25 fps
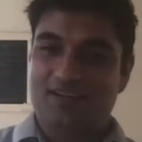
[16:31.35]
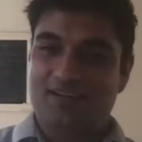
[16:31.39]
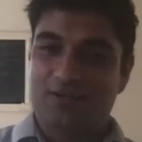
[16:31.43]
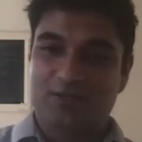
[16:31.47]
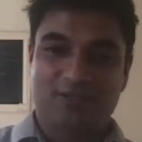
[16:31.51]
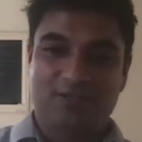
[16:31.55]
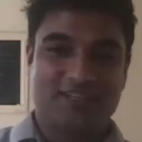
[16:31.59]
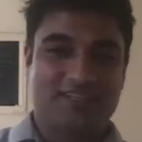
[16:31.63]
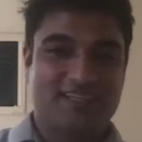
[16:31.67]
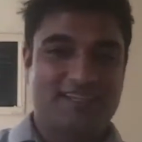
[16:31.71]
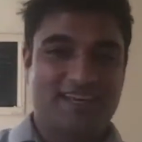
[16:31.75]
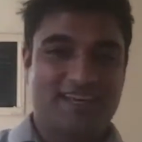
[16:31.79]

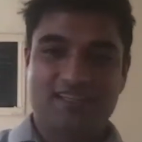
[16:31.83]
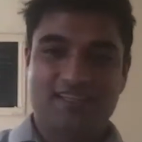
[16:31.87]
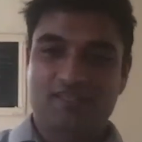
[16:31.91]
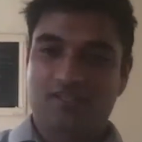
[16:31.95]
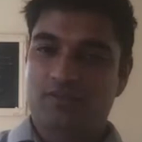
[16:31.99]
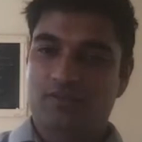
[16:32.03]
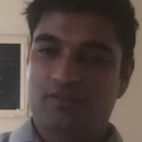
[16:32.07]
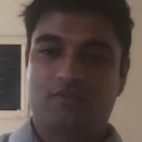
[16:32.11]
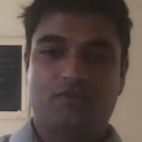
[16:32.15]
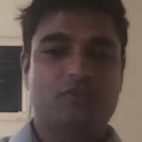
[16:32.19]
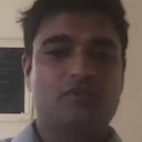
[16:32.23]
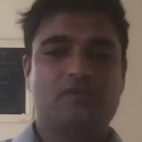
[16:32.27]
Early days, it
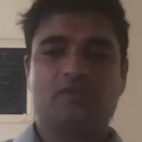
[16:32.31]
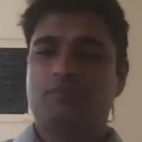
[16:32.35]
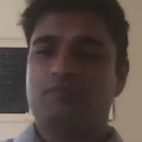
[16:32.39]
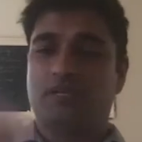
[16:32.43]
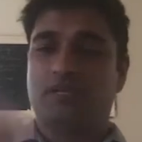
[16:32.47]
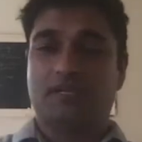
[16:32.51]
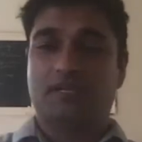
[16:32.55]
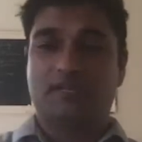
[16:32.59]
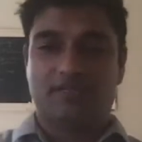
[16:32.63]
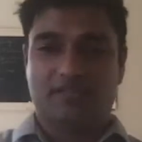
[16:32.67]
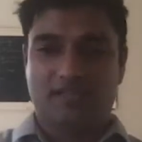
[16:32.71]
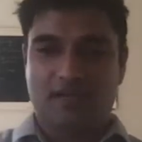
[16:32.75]
was just the
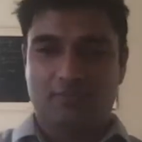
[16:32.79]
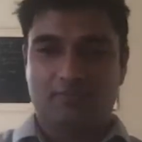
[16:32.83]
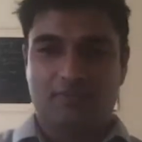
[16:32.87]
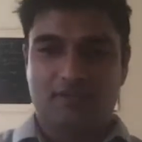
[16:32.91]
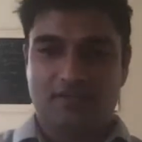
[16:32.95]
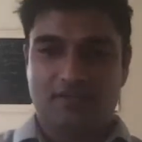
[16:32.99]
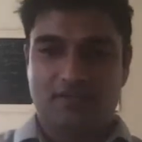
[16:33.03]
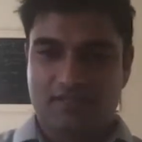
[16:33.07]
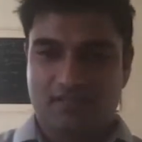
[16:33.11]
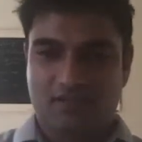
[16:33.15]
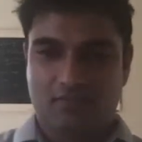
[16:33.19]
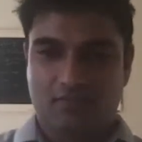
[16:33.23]
biggest
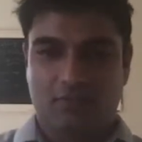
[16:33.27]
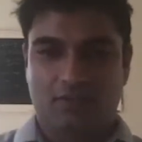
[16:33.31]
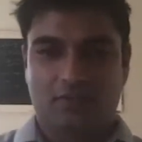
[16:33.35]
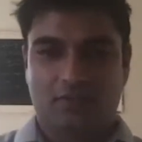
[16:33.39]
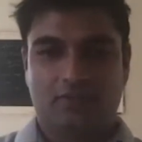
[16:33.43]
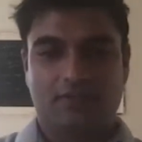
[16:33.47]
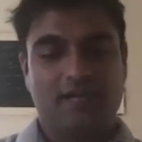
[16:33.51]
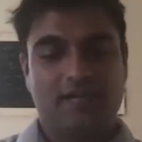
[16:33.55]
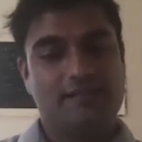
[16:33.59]
companies in the world.